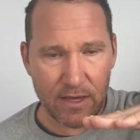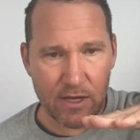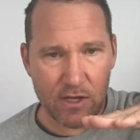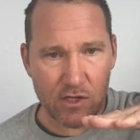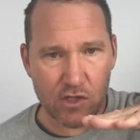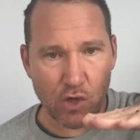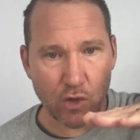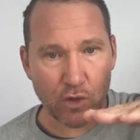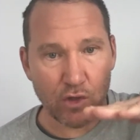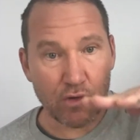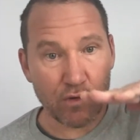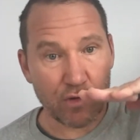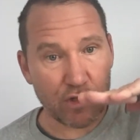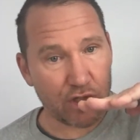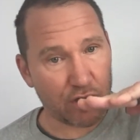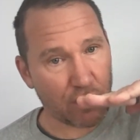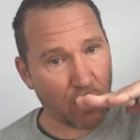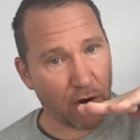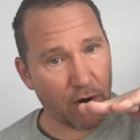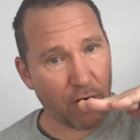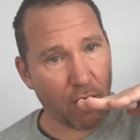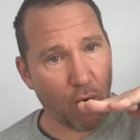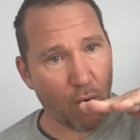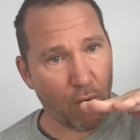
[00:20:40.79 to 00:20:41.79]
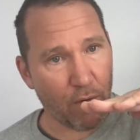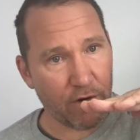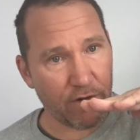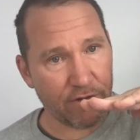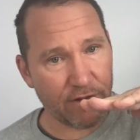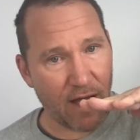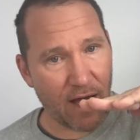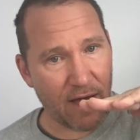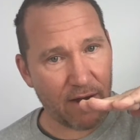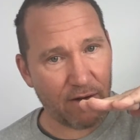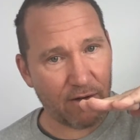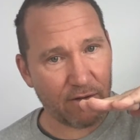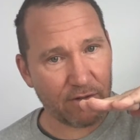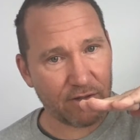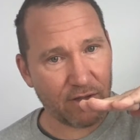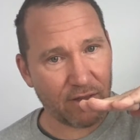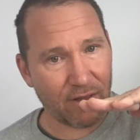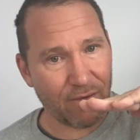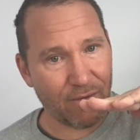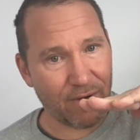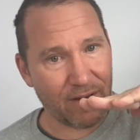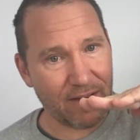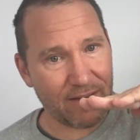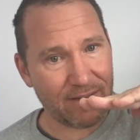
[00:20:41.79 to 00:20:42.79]
So you start horizontal so
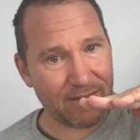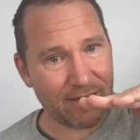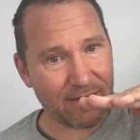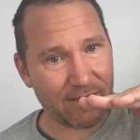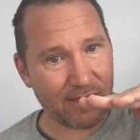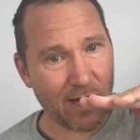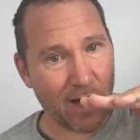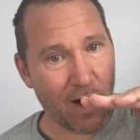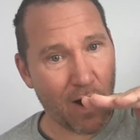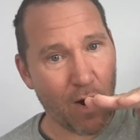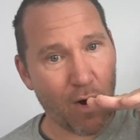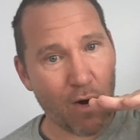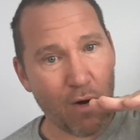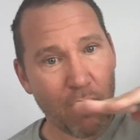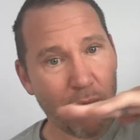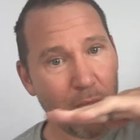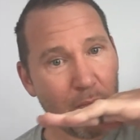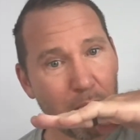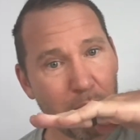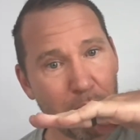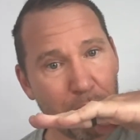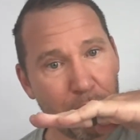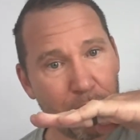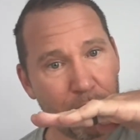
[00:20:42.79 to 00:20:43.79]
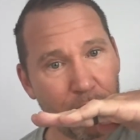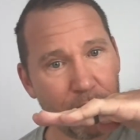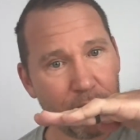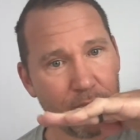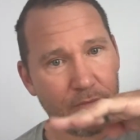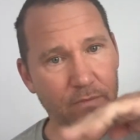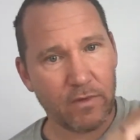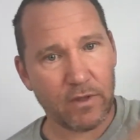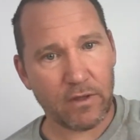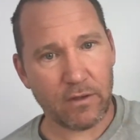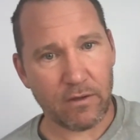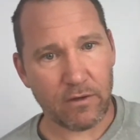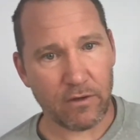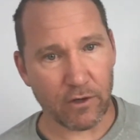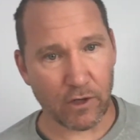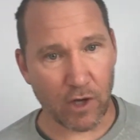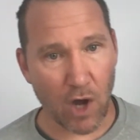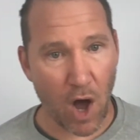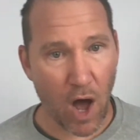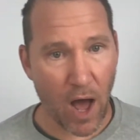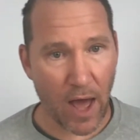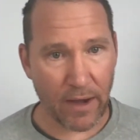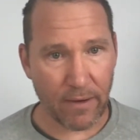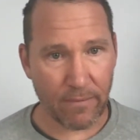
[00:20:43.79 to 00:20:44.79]
that when he says go, you're
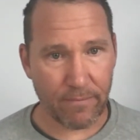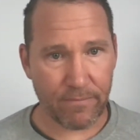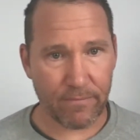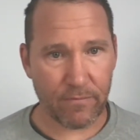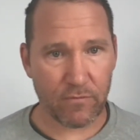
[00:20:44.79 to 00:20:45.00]
gone.